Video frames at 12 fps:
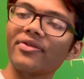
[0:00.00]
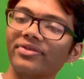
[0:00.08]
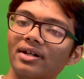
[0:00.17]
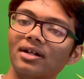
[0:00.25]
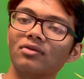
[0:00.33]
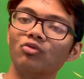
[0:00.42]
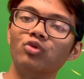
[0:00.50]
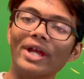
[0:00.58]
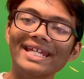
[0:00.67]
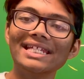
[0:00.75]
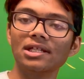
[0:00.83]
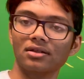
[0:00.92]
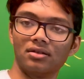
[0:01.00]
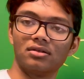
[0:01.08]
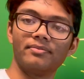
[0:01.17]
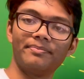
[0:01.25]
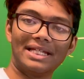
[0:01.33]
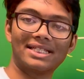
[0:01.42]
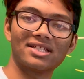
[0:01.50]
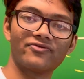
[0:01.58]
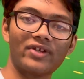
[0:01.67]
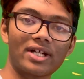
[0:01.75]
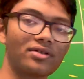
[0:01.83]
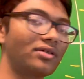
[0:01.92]
the radial basis
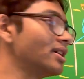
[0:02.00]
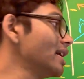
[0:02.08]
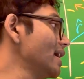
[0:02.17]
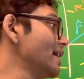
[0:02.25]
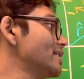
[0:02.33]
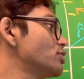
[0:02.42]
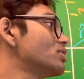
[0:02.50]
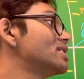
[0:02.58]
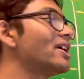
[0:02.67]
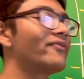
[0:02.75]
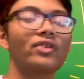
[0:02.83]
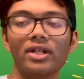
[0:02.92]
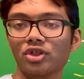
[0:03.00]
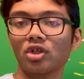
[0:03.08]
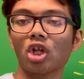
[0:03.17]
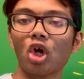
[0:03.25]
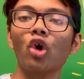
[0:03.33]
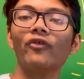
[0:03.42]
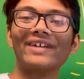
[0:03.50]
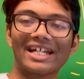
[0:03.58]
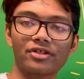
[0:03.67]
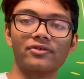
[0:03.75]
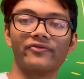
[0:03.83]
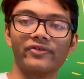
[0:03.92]
vector into a differential
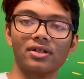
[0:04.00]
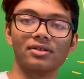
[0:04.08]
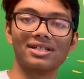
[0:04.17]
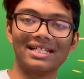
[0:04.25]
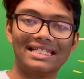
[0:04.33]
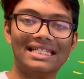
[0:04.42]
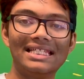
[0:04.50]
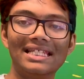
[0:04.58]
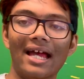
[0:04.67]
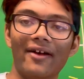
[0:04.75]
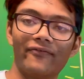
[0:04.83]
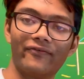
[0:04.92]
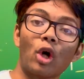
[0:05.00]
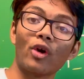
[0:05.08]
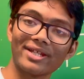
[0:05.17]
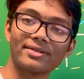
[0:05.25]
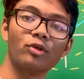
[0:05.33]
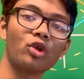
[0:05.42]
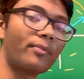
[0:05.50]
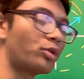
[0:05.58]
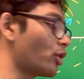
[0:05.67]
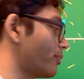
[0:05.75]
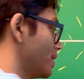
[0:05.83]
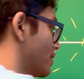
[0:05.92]
covector field df, or as more
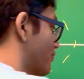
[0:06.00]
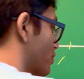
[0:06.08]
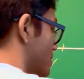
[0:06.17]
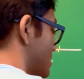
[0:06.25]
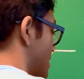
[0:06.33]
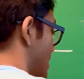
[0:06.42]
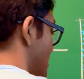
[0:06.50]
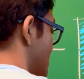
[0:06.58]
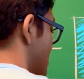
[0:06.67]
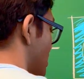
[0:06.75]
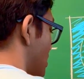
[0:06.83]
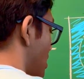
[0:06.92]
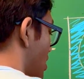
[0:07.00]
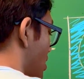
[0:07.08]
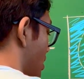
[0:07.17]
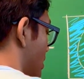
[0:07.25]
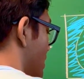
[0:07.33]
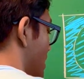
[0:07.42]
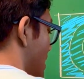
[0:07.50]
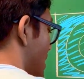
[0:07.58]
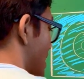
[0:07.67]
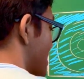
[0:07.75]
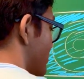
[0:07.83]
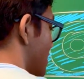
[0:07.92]
appropriate for this case, r
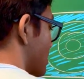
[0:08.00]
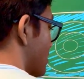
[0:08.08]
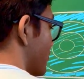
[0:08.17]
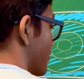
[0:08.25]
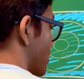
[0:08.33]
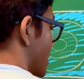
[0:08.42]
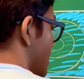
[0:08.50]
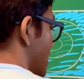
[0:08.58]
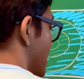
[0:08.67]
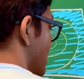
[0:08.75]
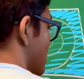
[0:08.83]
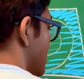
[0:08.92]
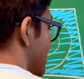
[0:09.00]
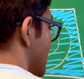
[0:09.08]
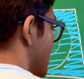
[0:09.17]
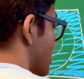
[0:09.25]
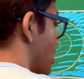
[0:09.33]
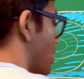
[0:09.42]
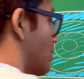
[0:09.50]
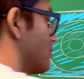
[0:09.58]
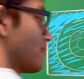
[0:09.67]
has been converted into dr.